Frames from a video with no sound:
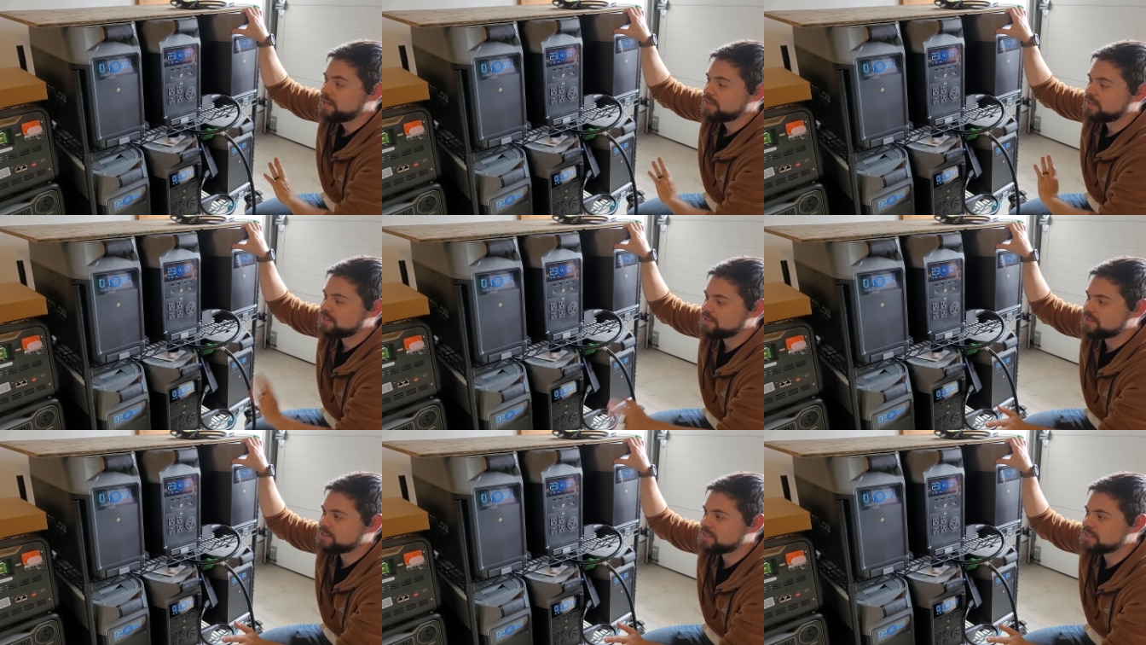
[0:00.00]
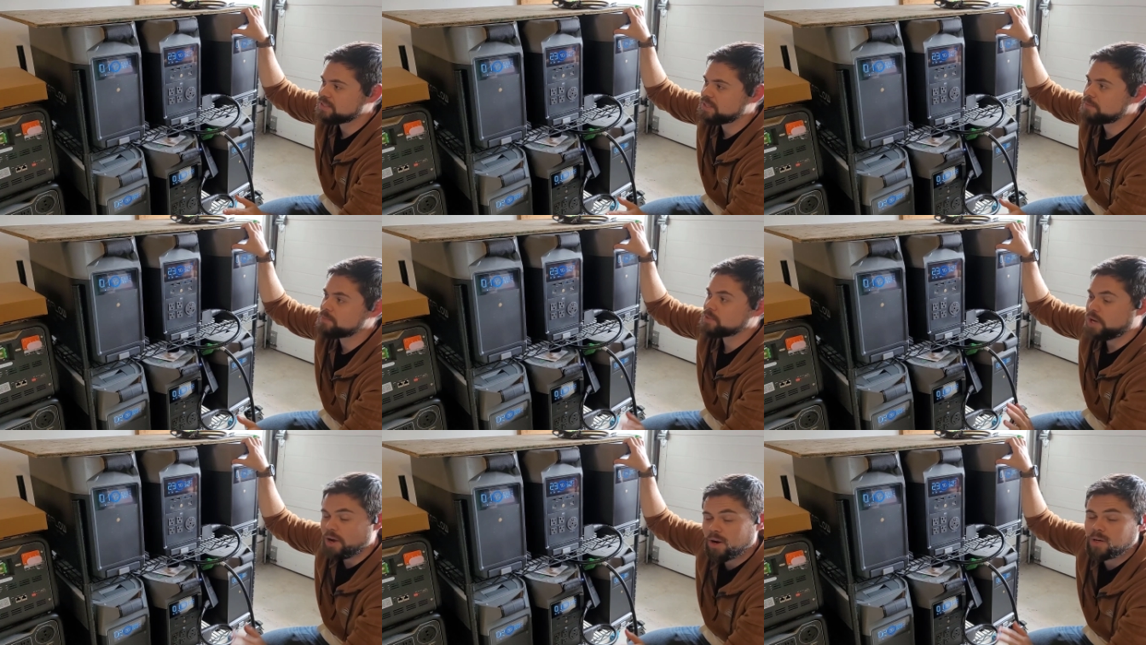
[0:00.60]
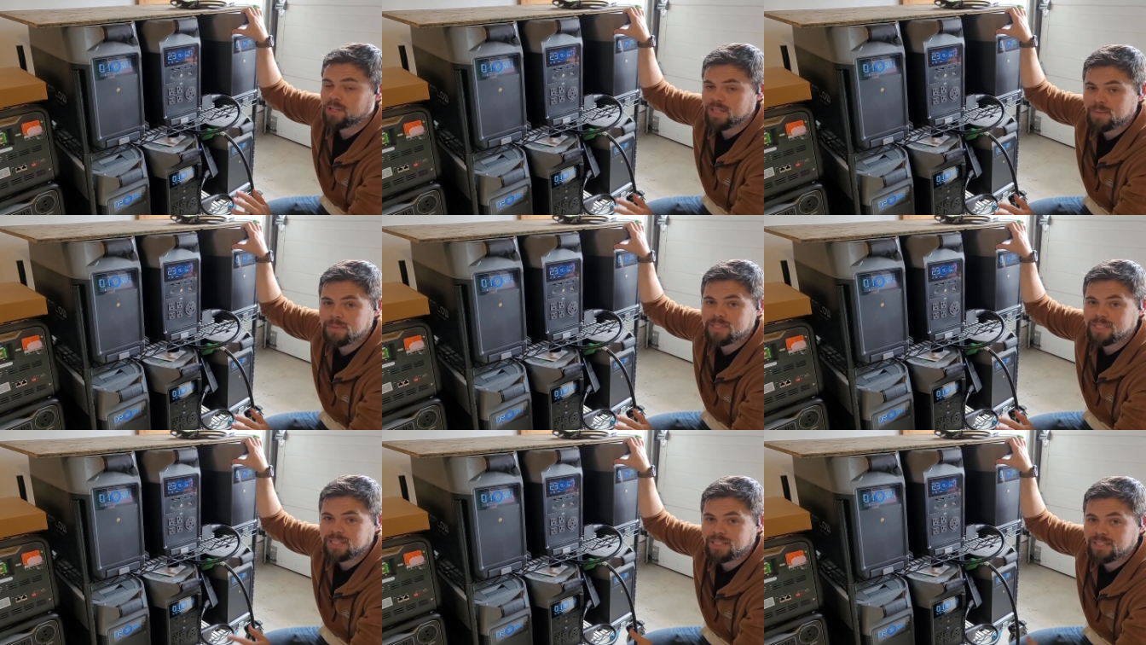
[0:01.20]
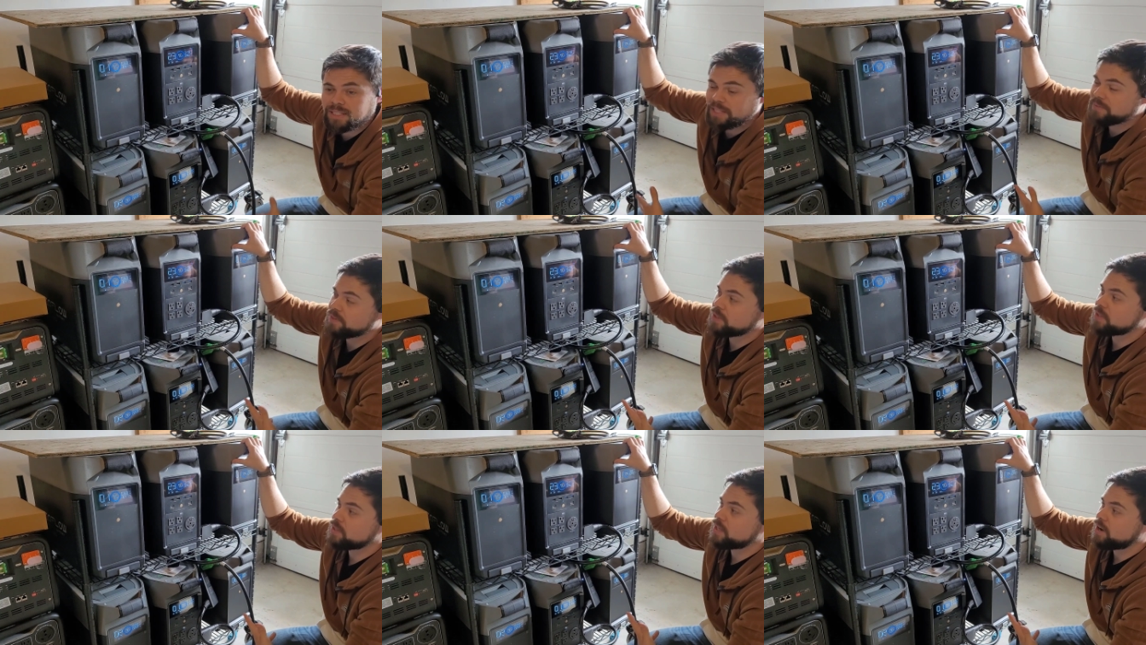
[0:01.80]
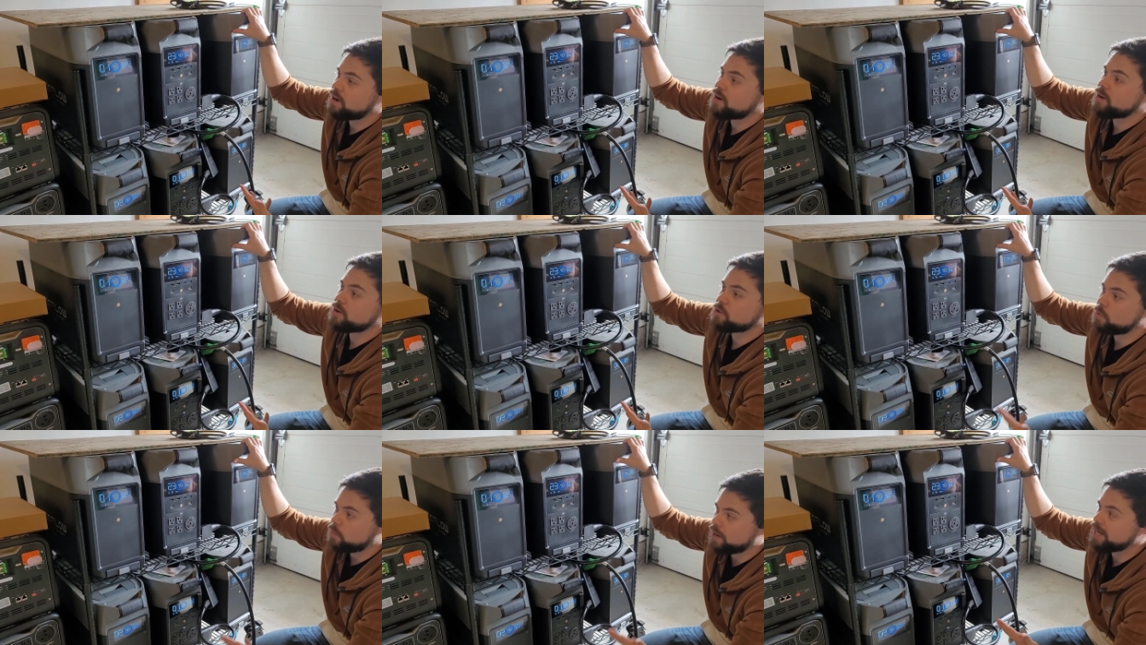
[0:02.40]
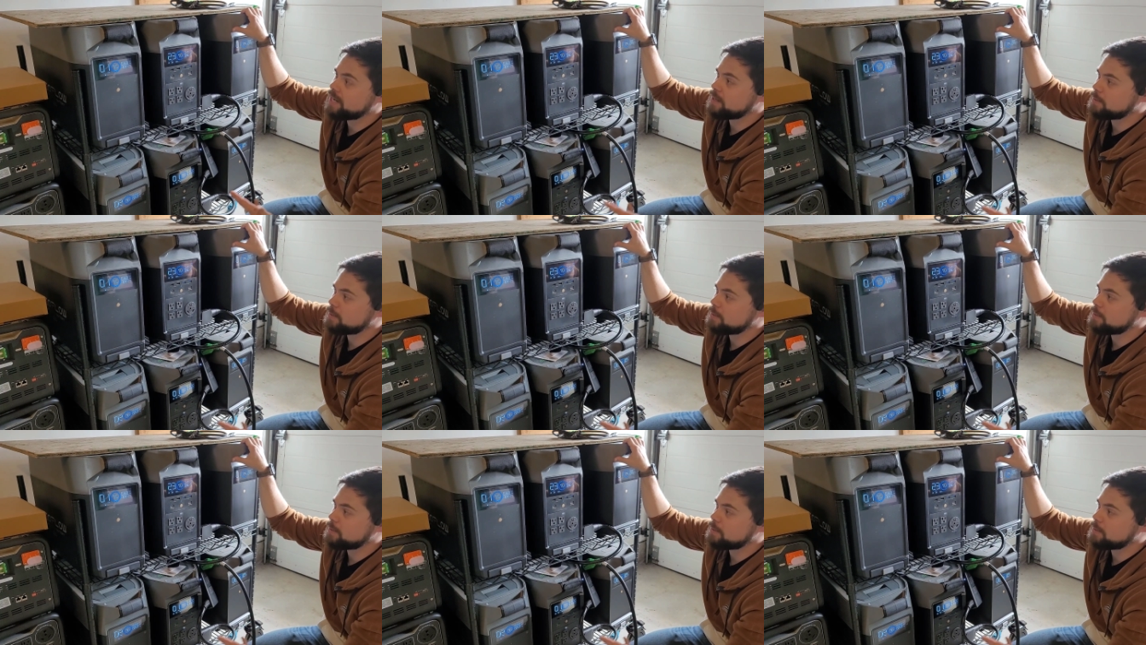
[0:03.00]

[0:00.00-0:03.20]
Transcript: These systems are limited, even though they are quite